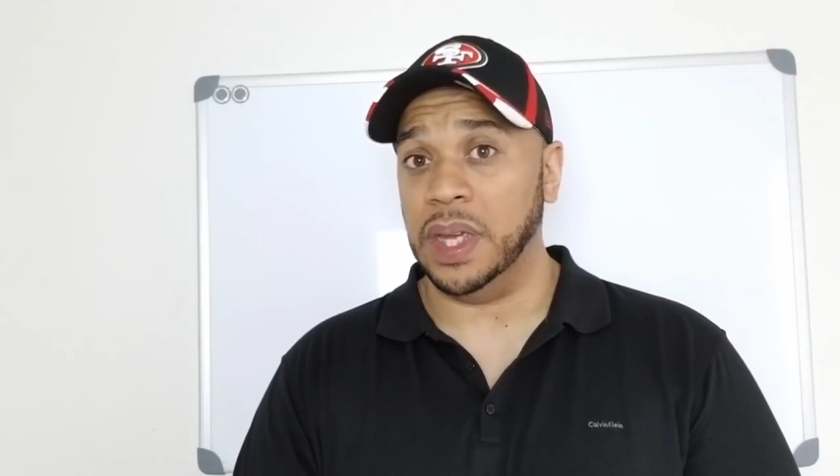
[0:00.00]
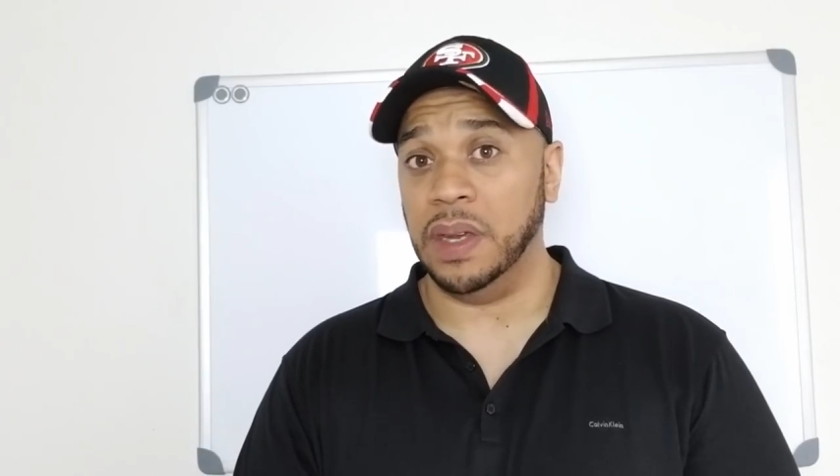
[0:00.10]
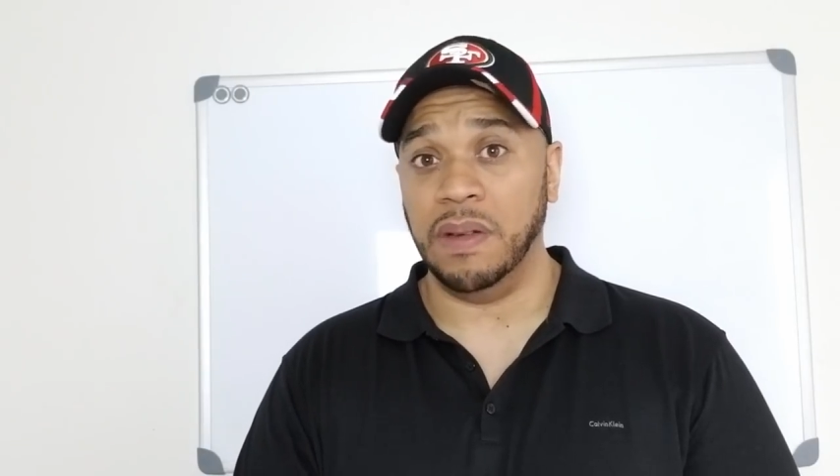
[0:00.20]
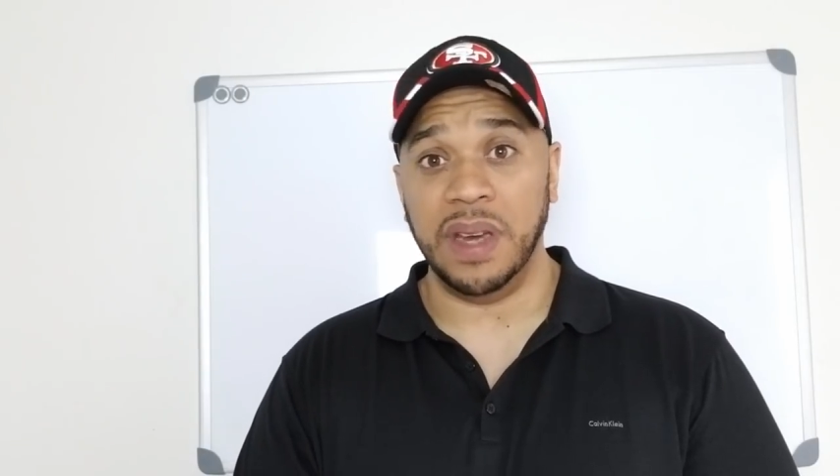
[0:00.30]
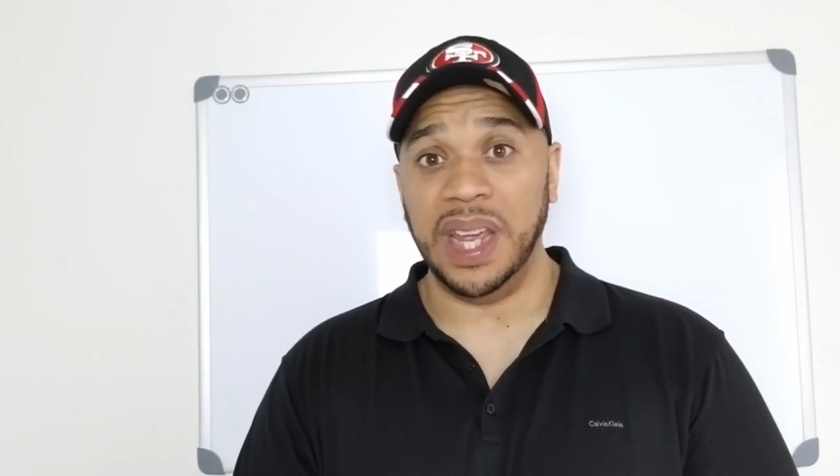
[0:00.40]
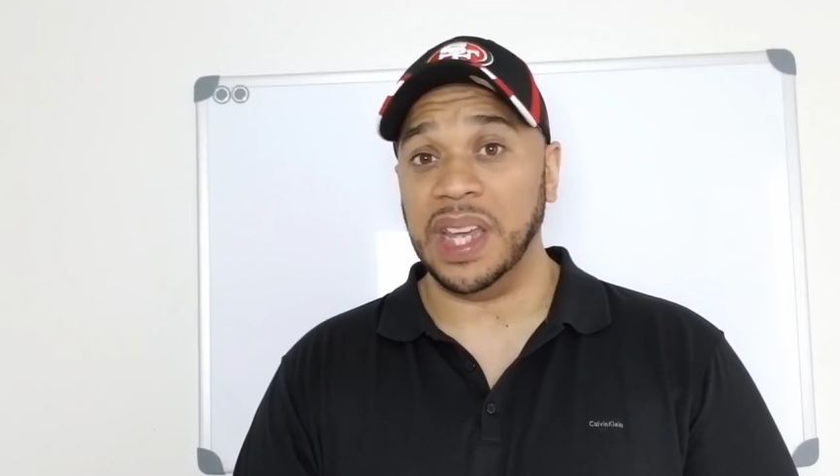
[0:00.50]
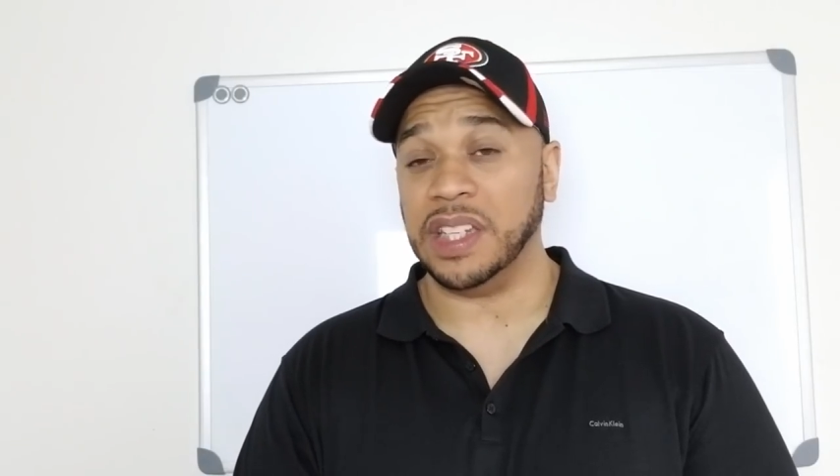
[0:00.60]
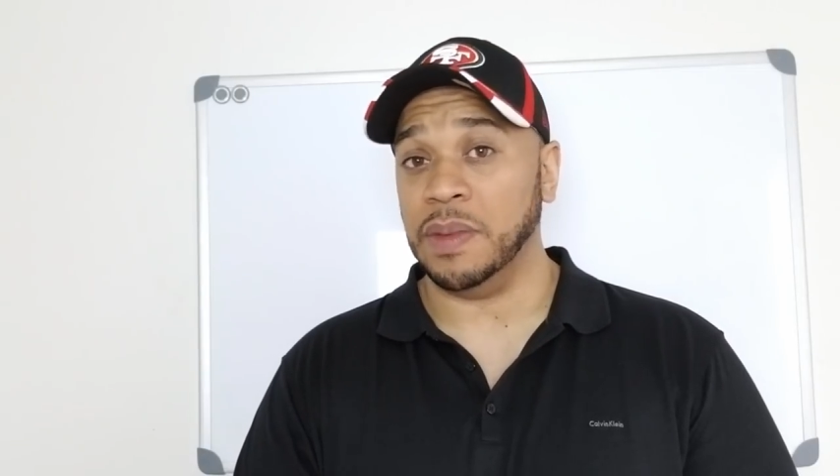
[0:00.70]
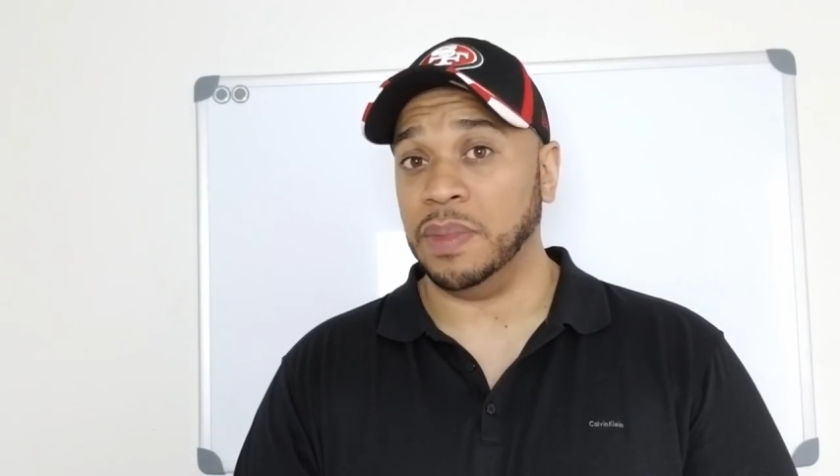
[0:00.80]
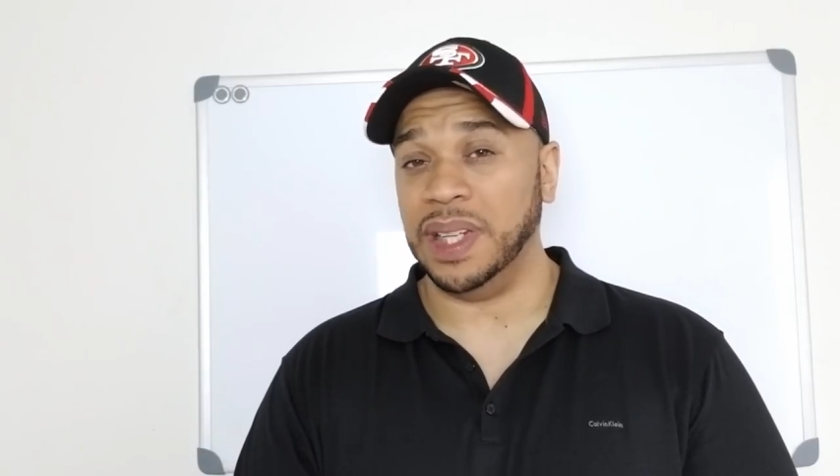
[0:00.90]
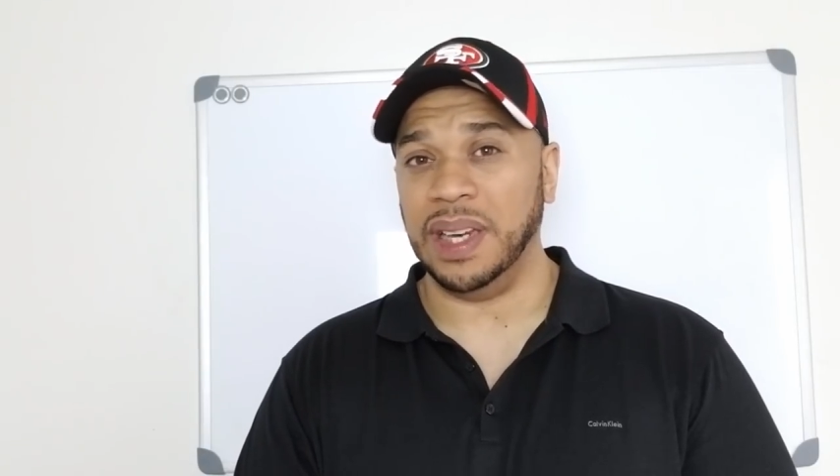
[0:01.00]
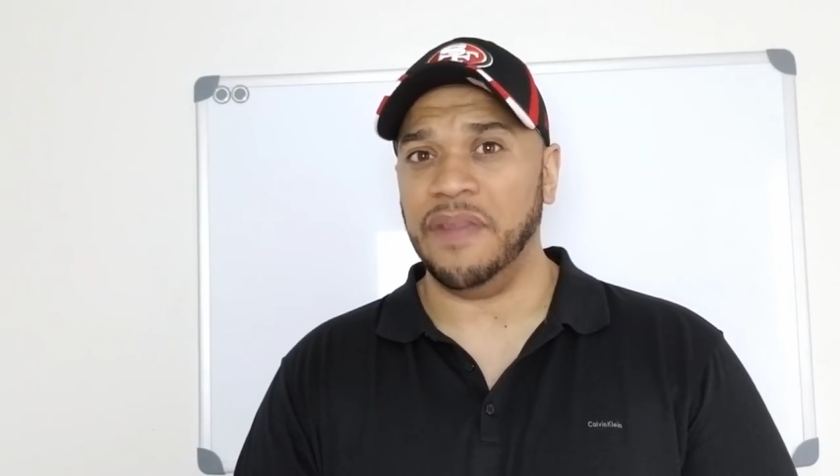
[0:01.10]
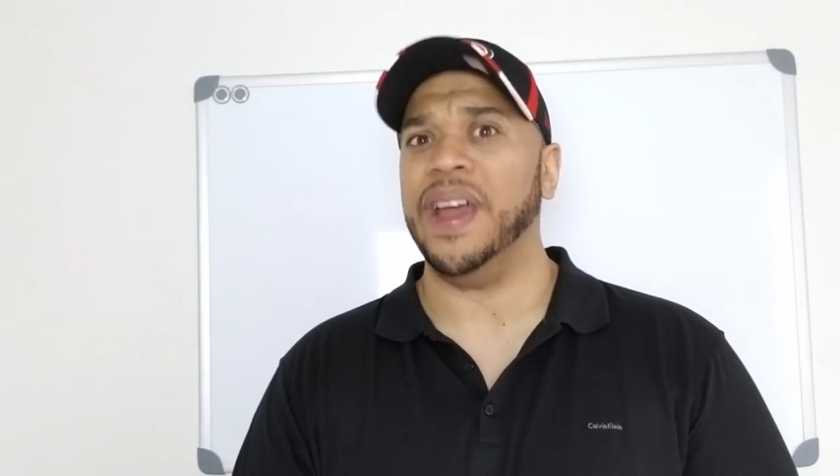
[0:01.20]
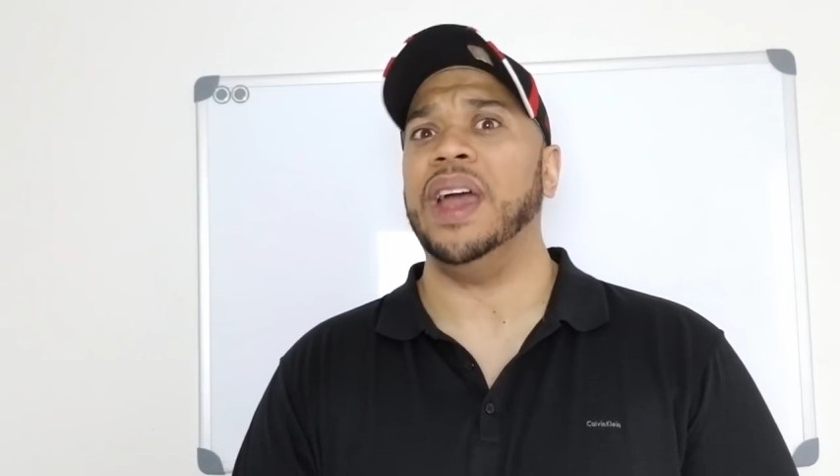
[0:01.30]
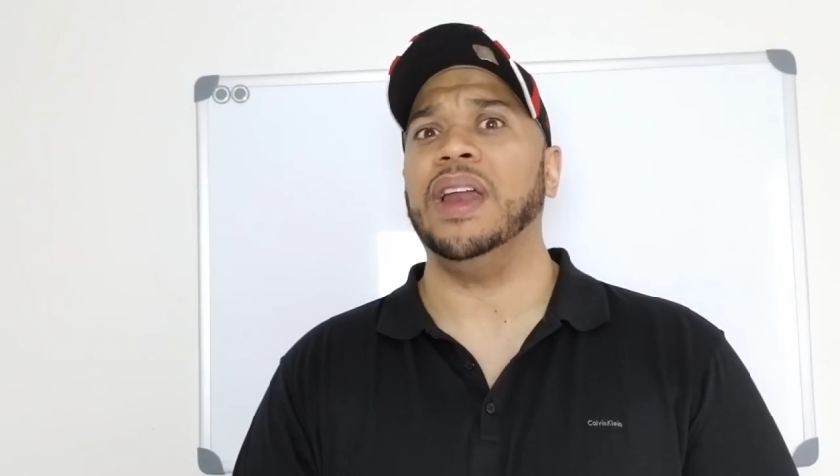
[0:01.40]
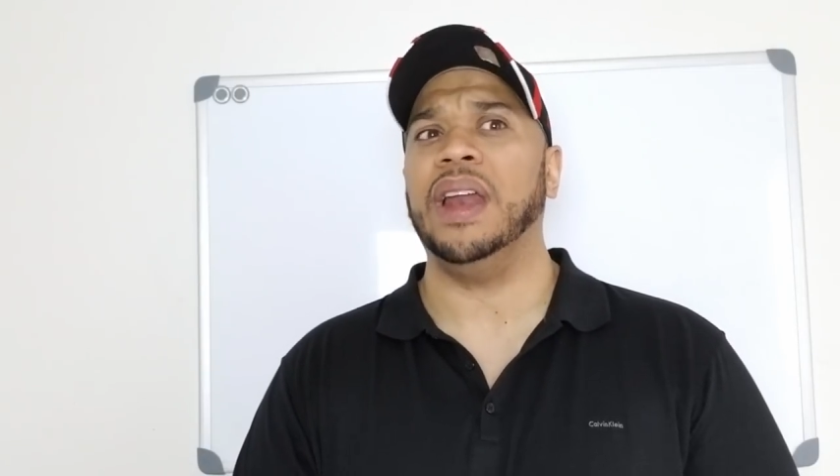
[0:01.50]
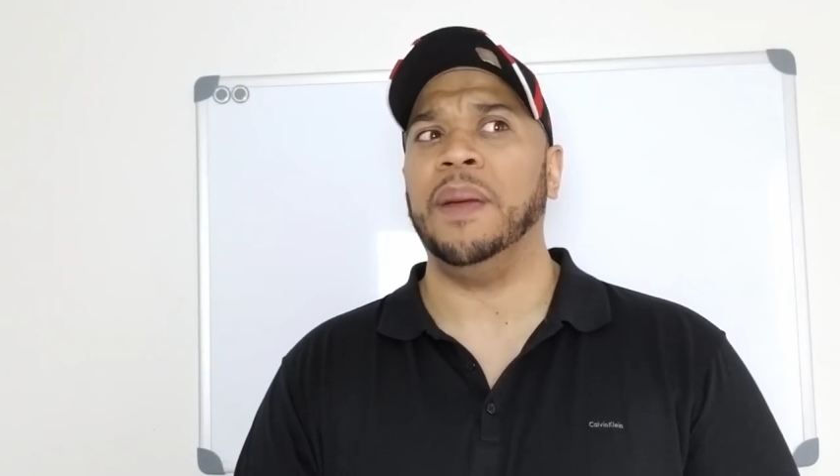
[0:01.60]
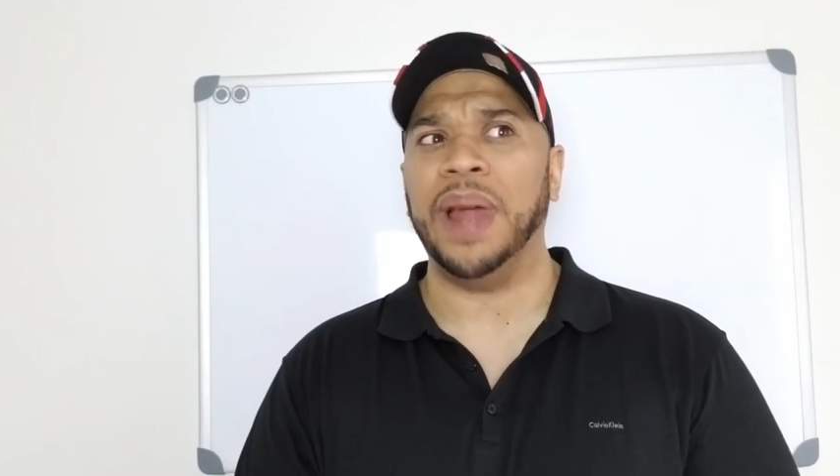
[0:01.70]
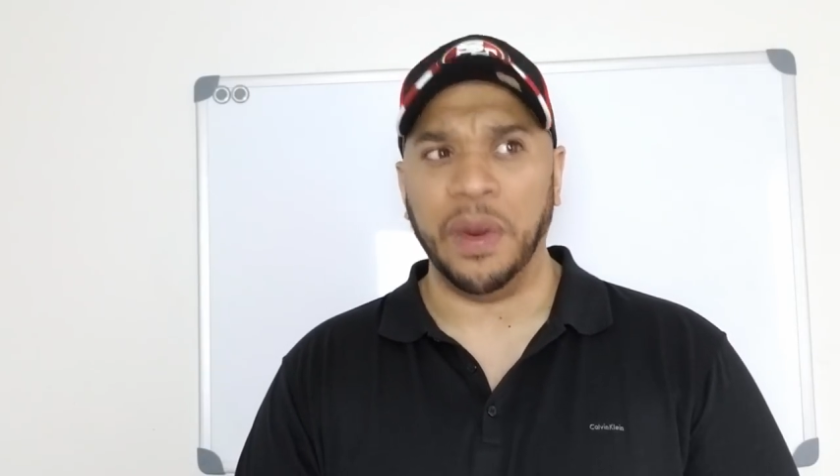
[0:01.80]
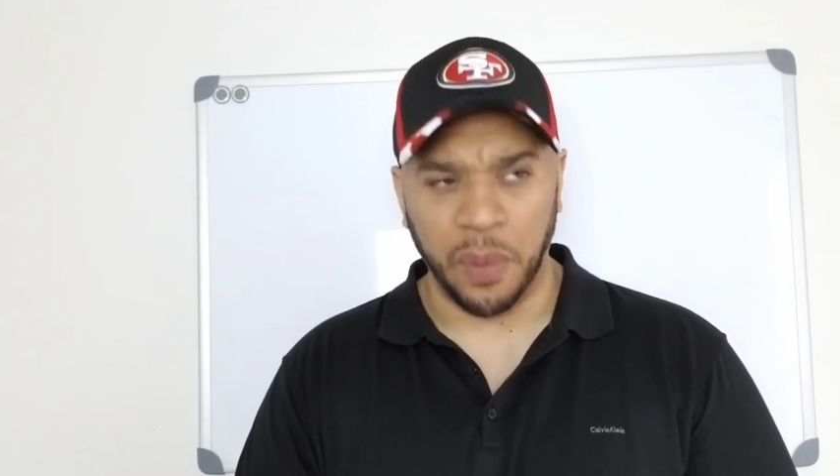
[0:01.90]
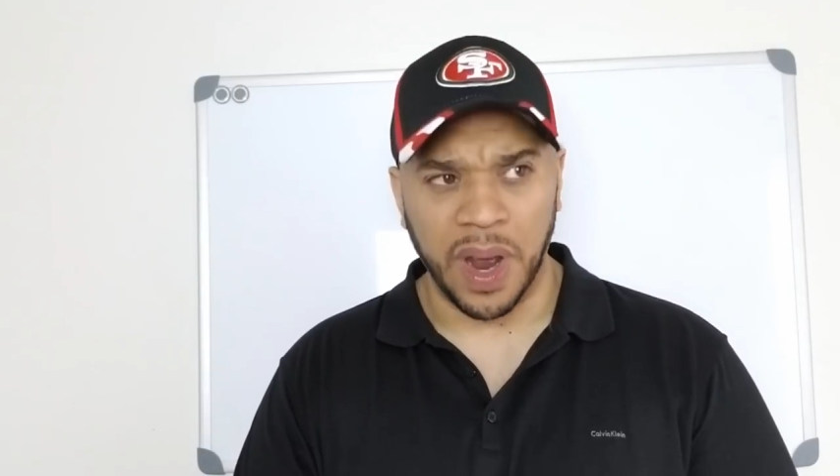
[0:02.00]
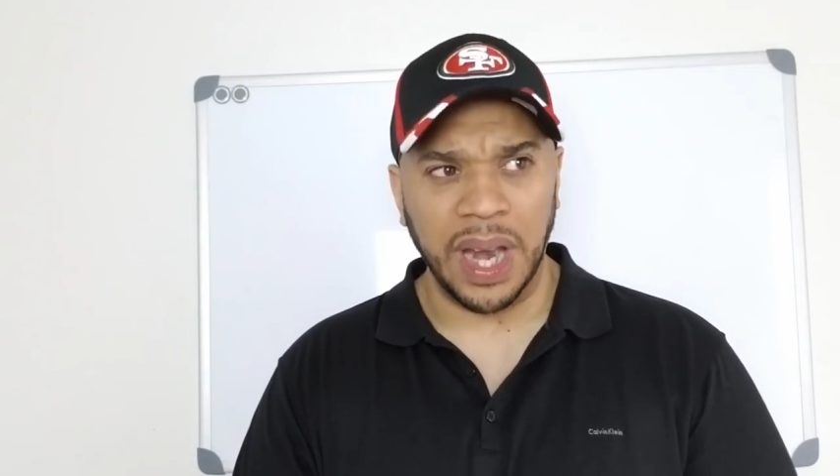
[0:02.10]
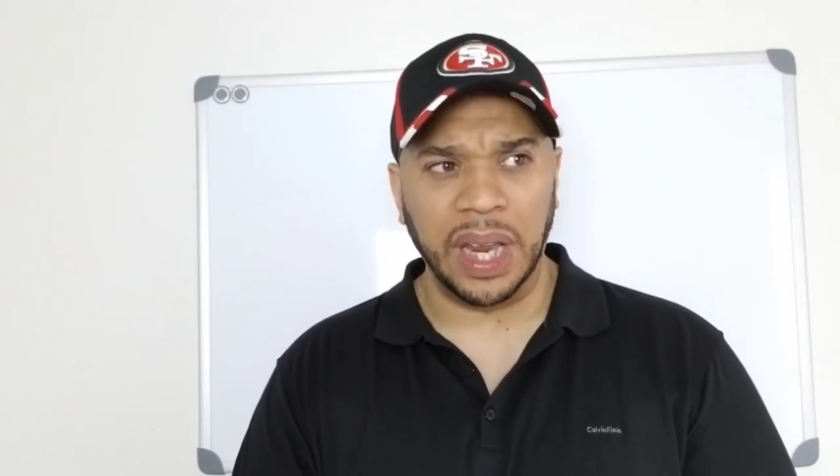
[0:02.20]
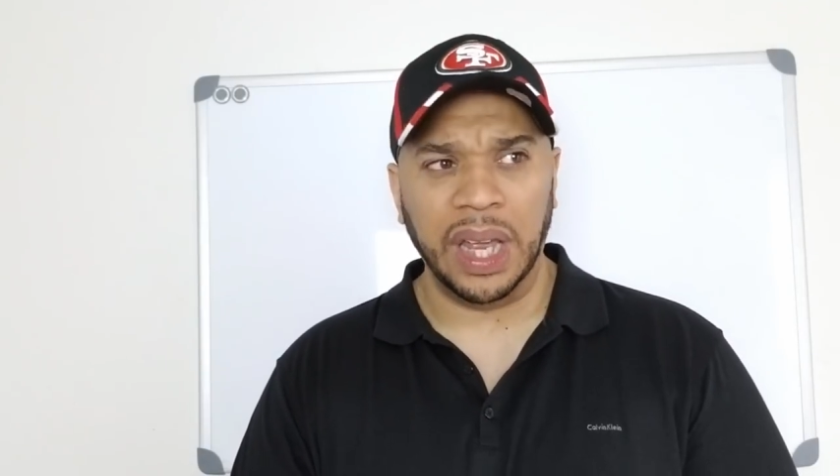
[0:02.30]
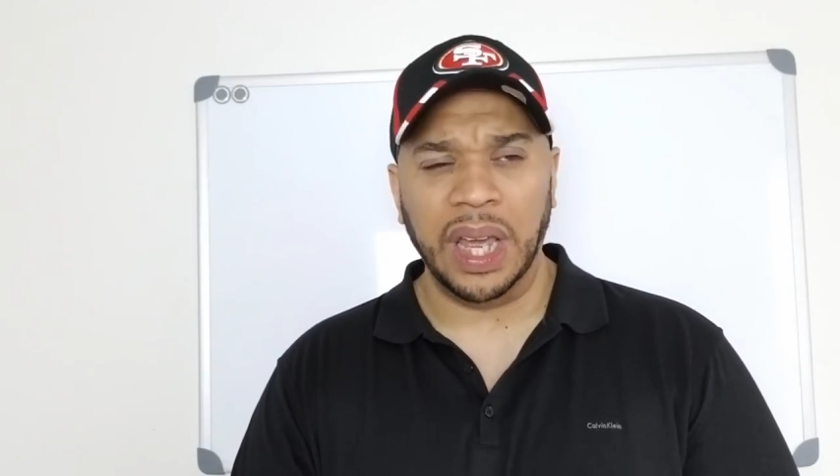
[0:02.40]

your knee is completely fine. I'm like, what?